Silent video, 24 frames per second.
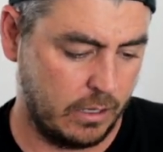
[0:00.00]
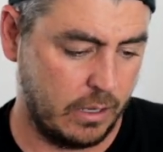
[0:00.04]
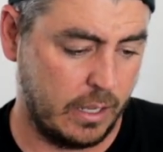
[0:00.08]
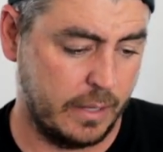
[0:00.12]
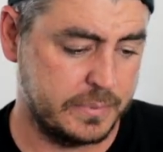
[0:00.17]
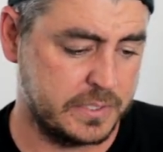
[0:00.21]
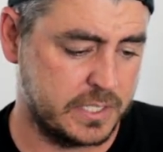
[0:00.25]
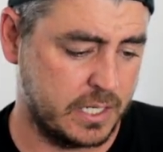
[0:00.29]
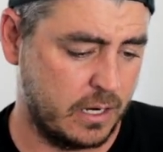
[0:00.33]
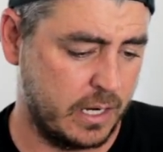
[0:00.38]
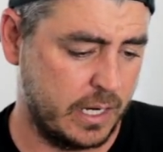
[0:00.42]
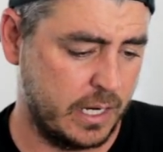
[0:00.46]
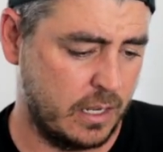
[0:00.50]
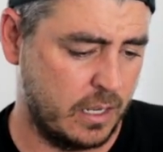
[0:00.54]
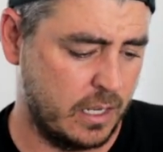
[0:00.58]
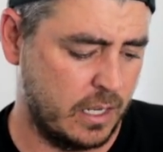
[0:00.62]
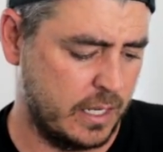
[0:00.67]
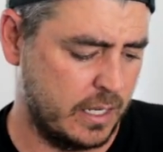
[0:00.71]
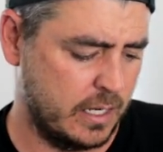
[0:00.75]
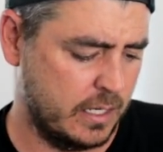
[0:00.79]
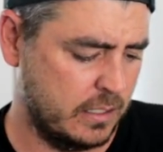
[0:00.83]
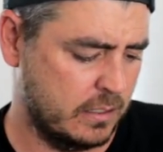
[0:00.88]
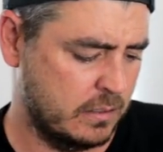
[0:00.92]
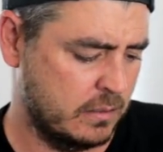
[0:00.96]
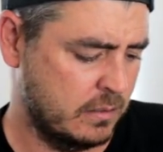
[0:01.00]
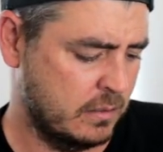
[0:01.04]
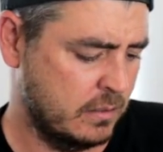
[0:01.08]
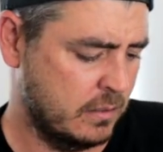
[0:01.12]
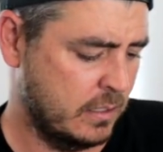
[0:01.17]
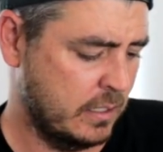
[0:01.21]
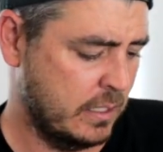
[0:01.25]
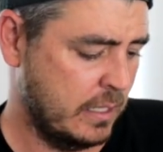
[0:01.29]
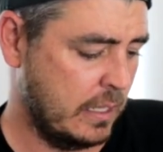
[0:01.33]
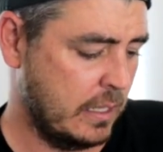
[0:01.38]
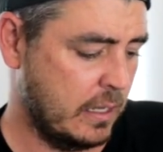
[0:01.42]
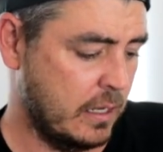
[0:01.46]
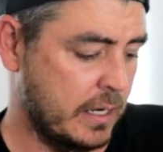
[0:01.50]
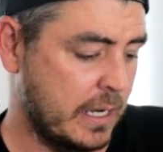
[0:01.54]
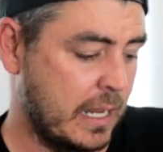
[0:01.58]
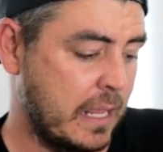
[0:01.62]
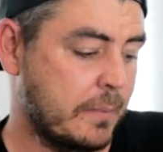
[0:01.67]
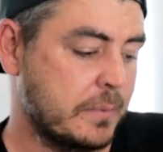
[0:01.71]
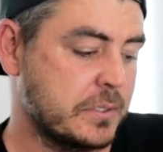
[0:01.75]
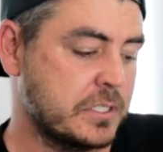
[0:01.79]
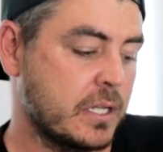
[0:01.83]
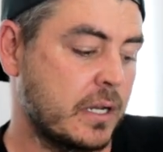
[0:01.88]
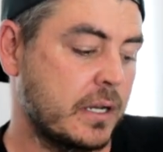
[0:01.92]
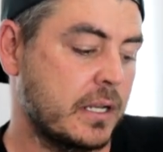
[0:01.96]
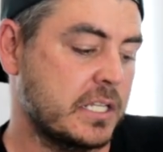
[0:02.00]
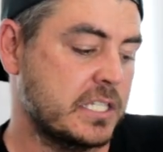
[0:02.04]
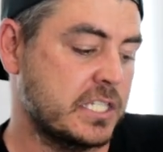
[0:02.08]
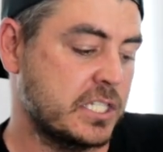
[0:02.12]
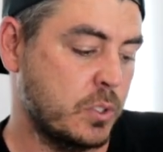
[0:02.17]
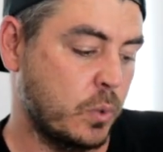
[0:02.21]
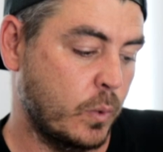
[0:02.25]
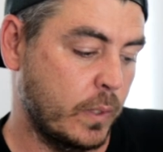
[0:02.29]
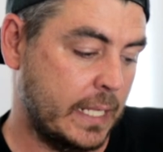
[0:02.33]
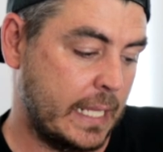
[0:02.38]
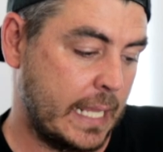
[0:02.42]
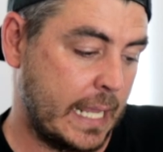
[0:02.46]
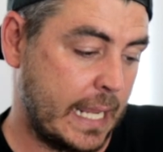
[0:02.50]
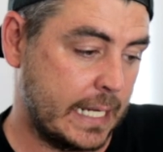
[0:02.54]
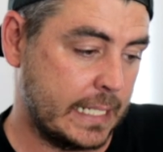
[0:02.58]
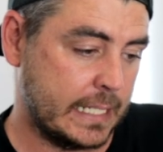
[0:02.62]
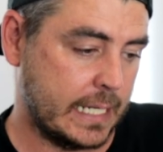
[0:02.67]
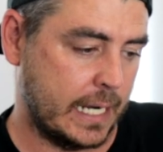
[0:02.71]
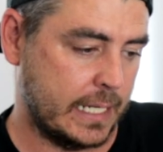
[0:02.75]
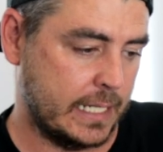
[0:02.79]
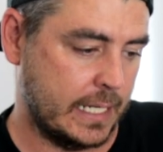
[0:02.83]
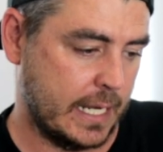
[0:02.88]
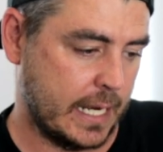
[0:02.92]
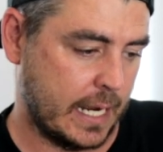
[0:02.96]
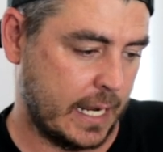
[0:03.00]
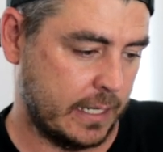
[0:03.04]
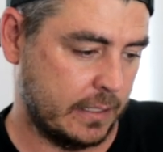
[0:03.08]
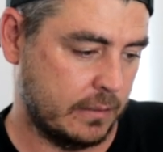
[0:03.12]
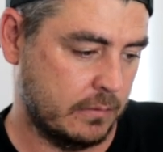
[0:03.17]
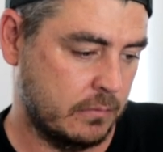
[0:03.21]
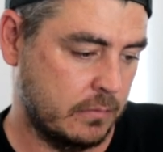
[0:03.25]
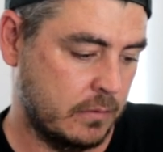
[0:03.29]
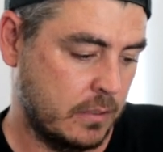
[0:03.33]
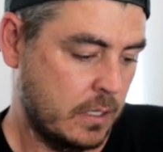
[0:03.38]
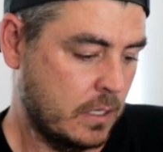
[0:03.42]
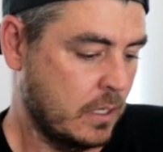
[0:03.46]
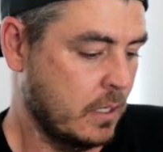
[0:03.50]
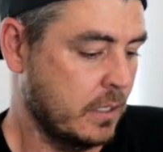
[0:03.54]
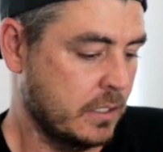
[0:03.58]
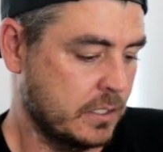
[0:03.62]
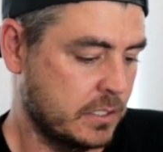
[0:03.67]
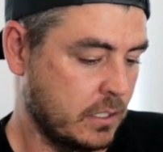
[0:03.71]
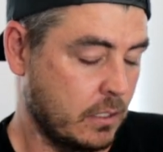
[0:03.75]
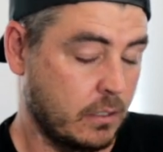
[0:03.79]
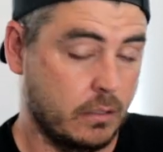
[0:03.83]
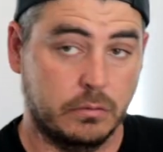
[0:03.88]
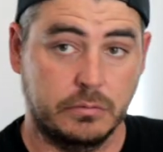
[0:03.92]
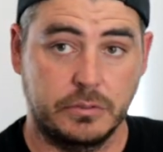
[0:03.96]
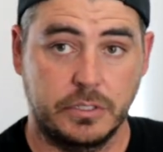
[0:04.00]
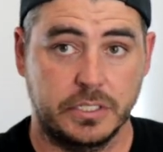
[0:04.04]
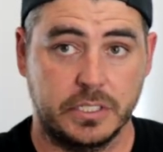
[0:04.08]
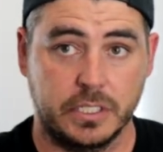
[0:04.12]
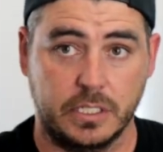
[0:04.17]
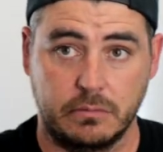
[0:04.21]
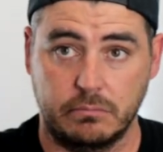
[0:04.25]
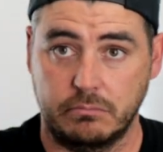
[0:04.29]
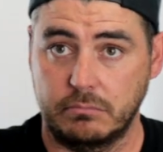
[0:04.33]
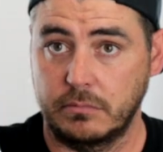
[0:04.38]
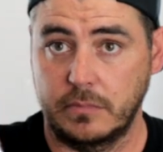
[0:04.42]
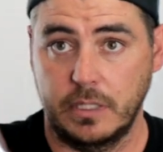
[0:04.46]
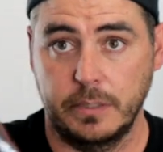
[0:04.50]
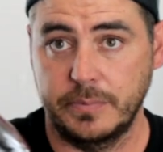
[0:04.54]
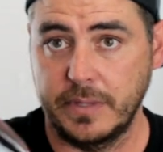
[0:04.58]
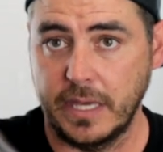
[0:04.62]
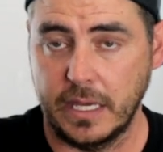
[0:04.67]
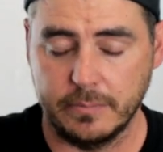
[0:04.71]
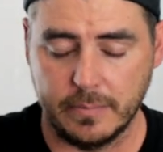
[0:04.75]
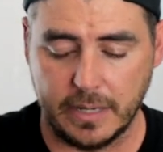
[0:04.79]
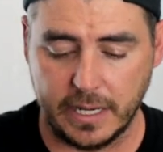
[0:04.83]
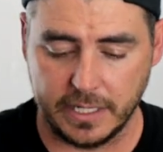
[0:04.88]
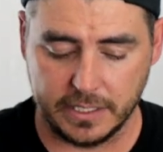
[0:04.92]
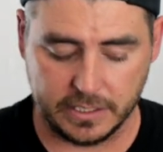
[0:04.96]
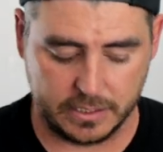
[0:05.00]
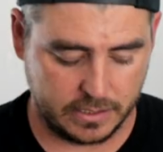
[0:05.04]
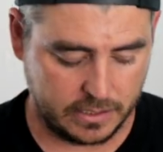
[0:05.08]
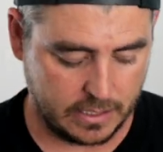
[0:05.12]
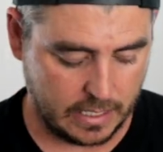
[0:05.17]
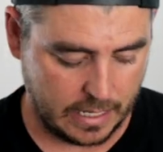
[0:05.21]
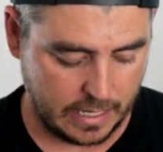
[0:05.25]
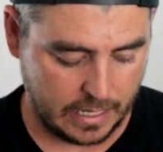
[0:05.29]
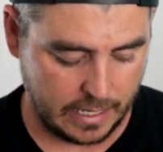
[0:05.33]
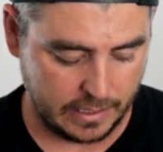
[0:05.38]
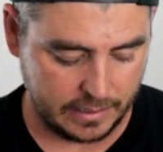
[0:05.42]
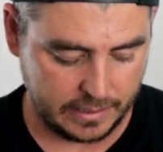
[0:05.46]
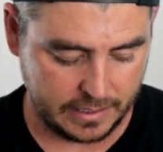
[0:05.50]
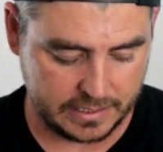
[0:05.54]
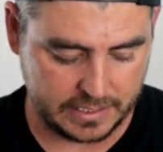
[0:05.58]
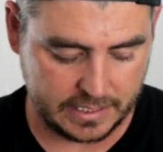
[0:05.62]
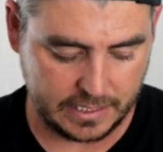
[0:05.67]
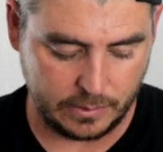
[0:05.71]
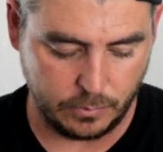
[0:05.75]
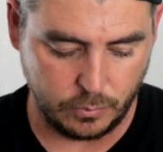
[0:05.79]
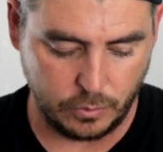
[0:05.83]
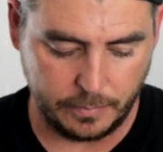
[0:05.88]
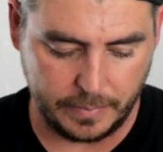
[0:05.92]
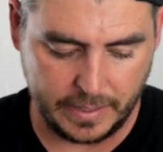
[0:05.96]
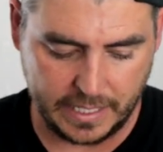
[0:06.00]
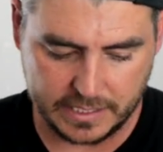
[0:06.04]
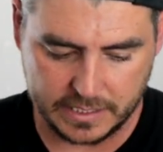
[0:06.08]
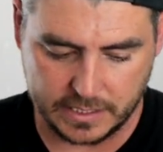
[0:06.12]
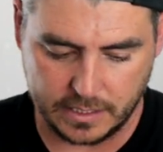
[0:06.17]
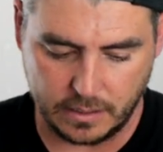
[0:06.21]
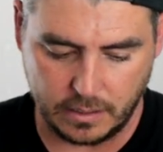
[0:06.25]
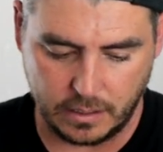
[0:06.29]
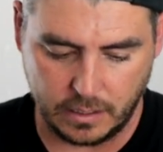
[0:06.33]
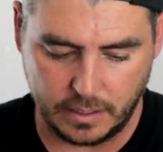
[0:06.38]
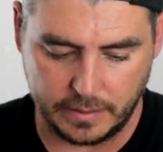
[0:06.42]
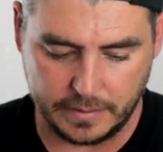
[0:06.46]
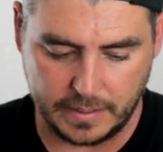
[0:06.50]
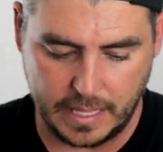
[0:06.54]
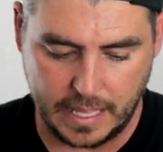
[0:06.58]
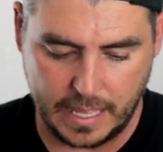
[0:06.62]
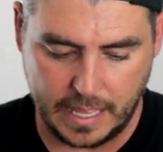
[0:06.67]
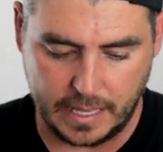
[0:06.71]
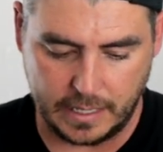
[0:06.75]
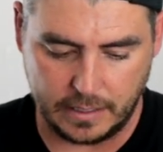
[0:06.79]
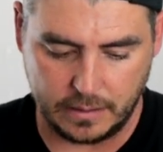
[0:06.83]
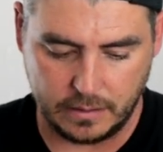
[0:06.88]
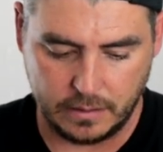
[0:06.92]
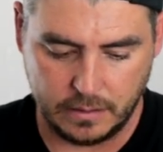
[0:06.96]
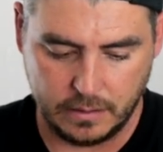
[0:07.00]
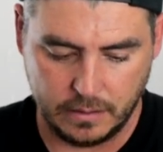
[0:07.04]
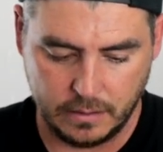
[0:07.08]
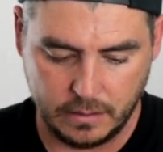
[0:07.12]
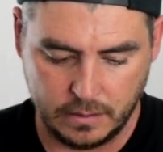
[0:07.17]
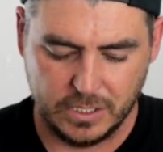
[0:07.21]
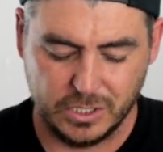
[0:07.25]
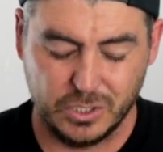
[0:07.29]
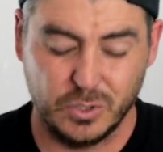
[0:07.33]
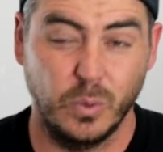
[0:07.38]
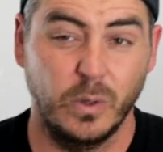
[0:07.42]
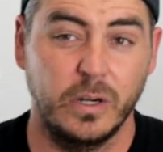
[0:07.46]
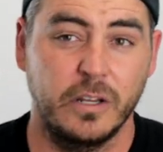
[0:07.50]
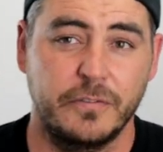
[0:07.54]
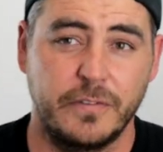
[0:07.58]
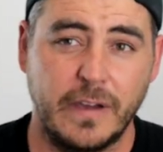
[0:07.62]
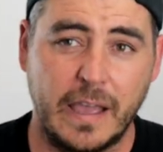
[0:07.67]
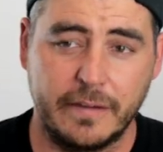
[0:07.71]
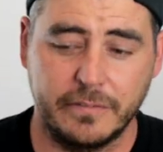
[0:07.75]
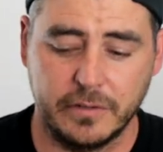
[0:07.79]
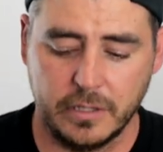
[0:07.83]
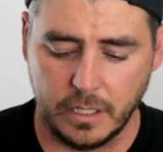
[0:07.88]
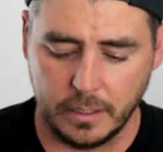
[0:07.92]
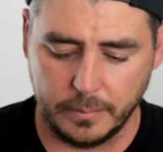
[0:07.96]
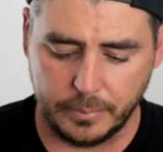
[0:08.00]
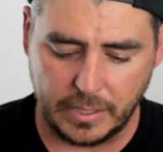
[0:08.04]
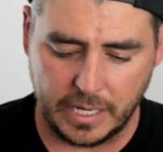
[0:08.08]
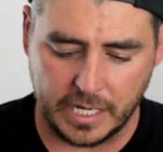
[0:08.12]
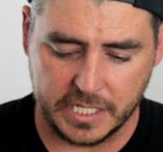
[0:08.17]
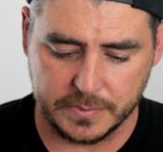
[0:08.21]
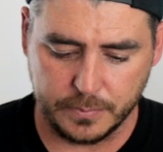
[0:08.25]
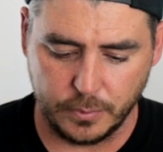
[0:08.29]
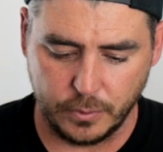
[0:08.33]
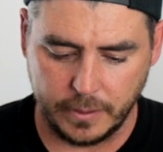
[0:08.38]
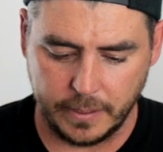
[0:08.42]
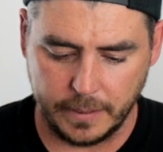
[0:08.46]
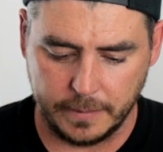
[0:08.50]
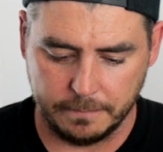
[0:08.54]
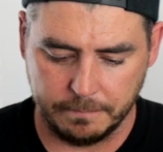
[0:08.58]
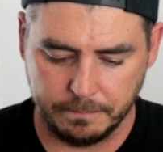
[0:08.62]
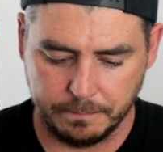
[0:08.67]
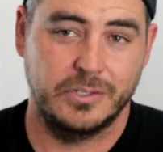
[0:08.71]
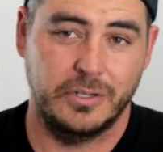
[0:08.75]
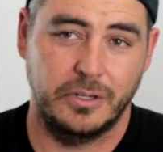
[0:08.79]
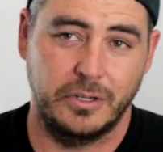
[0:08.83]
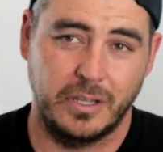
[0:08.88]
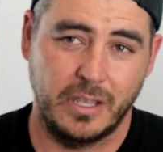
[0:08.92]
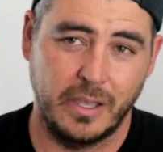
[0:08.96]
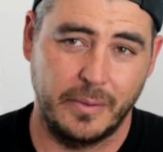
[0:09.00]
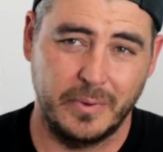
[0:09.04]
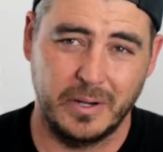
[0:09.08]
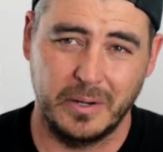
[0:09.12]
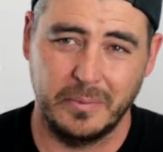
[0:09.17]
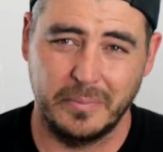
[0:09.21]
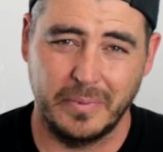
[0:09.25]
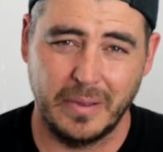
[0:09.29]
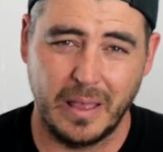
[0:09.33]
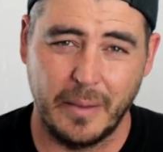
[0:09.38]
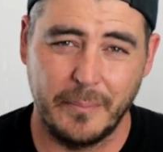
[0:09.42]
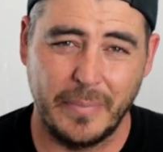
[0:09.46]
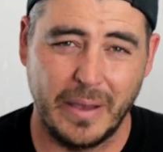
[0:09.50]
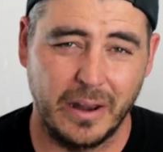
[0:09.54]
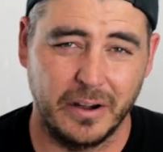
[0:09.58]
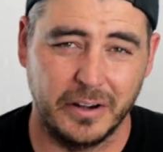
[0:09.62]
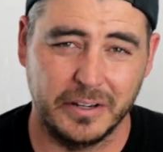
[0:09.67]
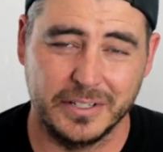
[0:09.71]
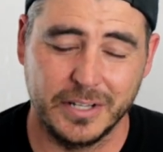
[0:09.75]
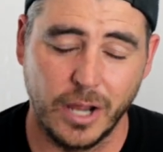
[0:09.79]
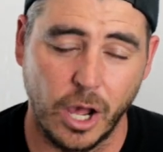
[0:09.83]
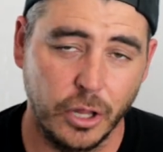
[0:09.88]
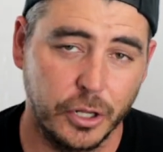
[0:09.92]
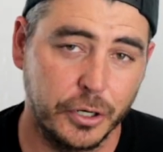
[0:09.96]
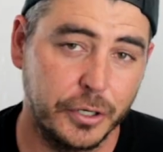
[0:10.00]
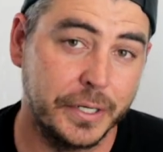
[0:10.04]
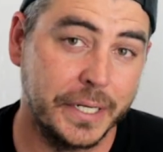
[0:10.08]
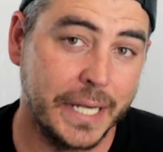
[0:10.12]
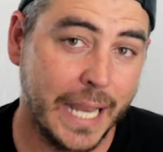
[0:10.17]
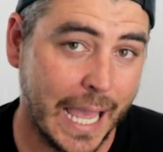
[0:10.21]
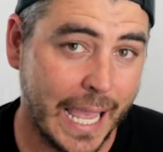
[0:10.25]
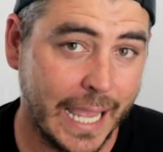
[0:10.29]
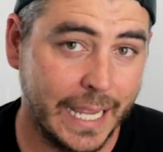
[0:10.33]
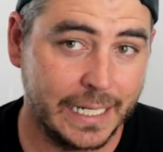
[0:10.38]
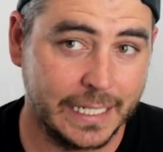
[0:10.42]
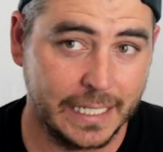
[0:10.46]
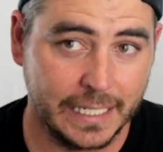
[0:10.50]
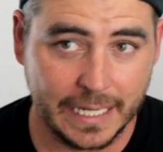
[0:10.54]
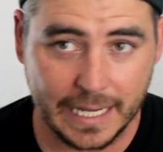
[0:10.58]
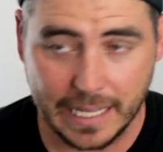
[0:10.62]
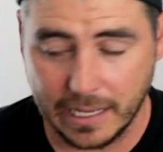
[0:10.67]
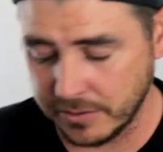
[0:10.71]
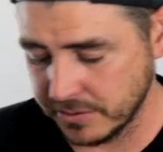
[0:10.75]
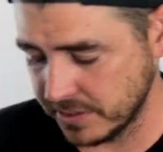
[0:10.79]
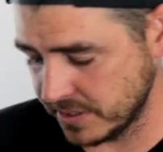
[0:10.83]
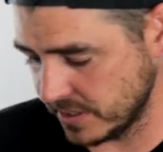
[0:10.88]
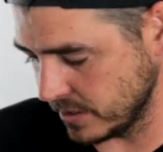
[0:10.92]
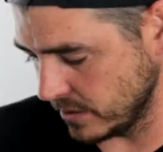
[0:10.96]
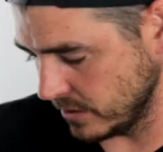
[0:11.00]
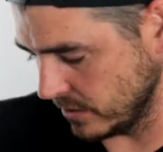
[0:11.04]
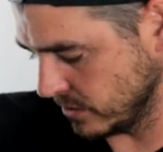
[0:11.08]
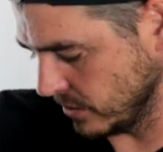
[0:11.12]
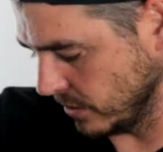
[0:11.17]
Oh, I'm sorry. On Amazon, it's $28.99. So just keep that in mind. Let's see, we'll base it on that $25 price point. So you come in about $1.09 an ounce.